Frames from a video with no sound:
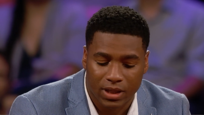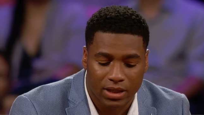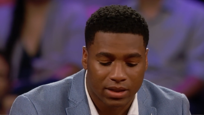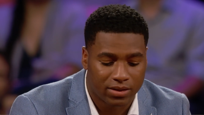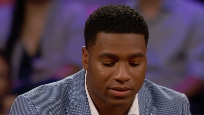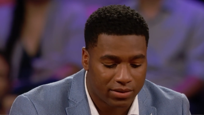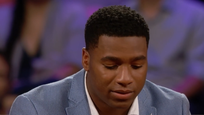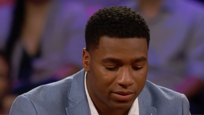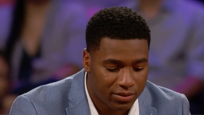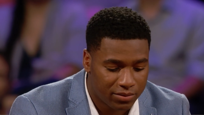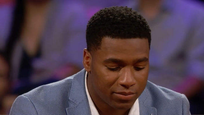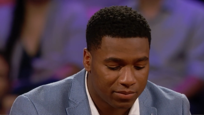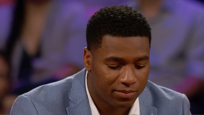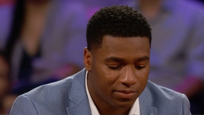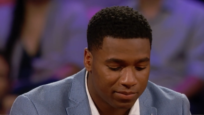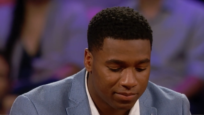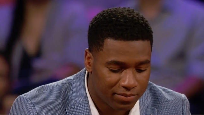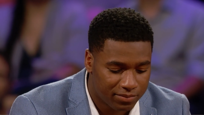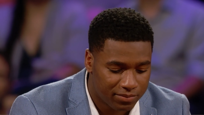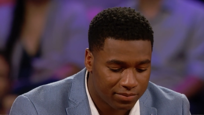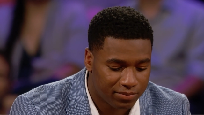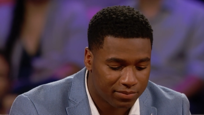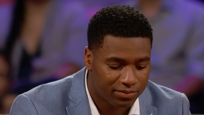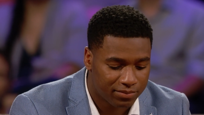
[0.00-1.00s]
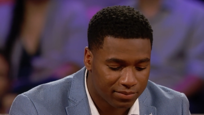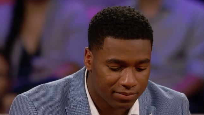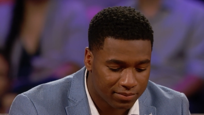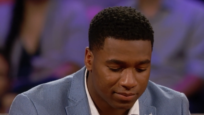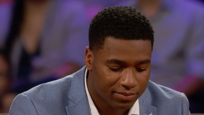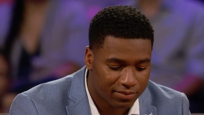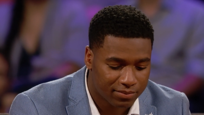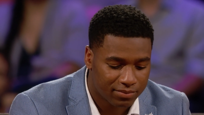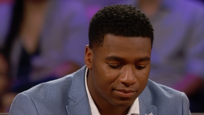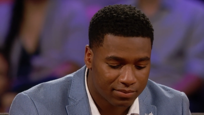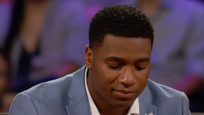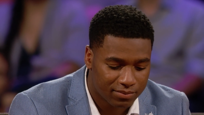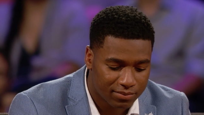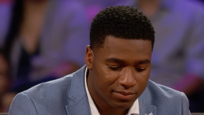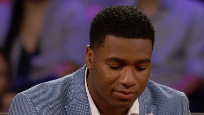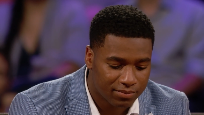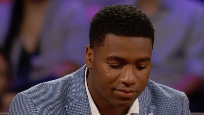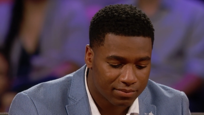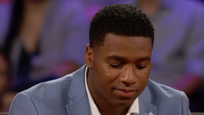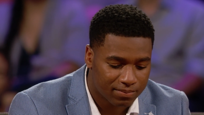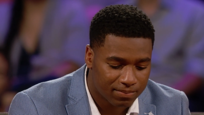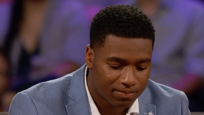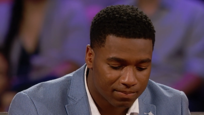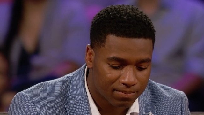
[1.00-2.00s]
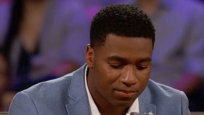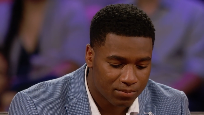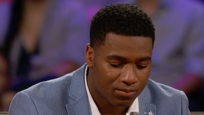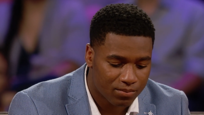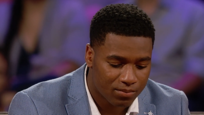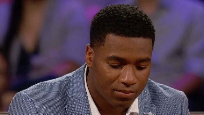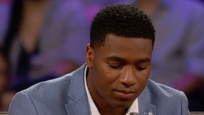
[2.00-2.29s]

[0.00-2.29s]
Nothing is said.